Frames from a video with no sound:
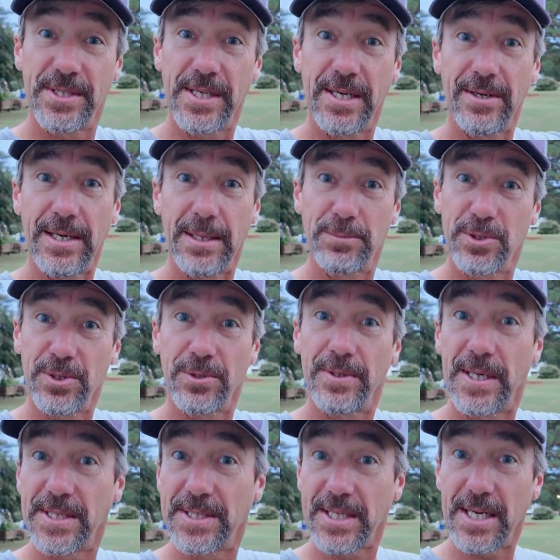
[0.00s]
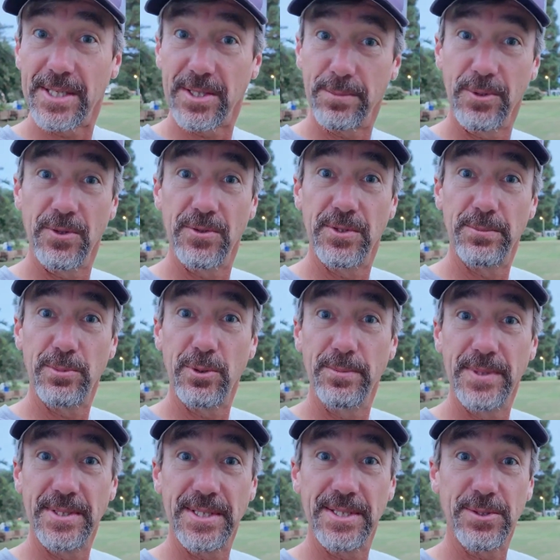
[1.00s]
there. I'm sure that's got some huge
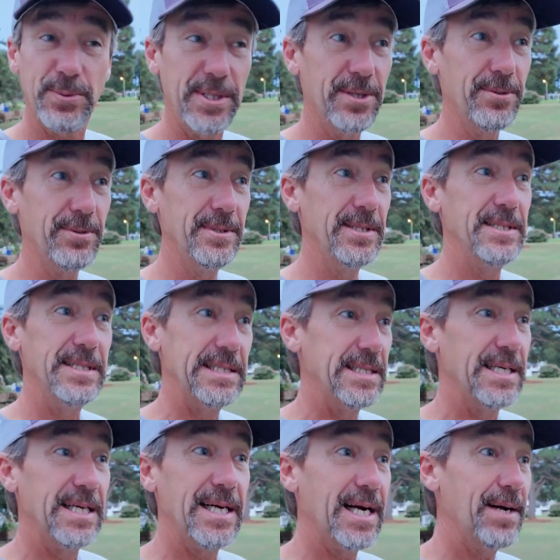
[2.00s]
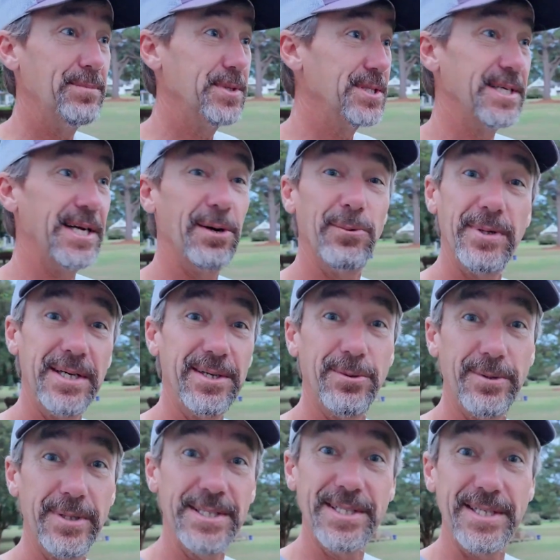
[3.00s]
improvements as well. I'm just not willing to
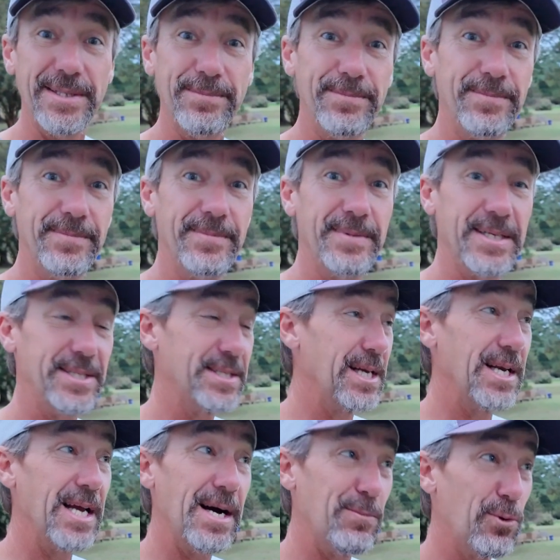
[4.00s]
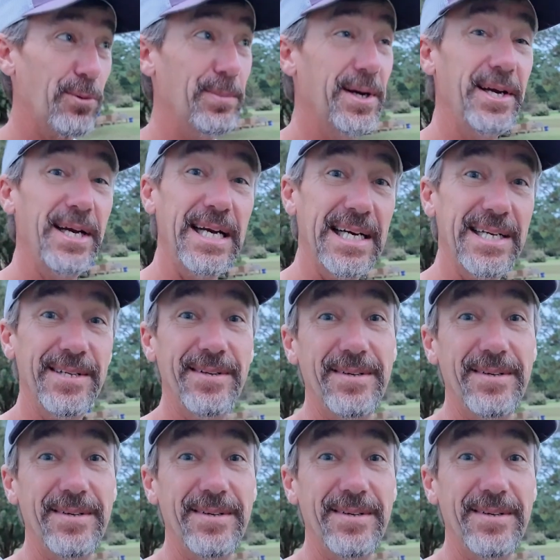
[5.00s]
risk it. It's a lot more money.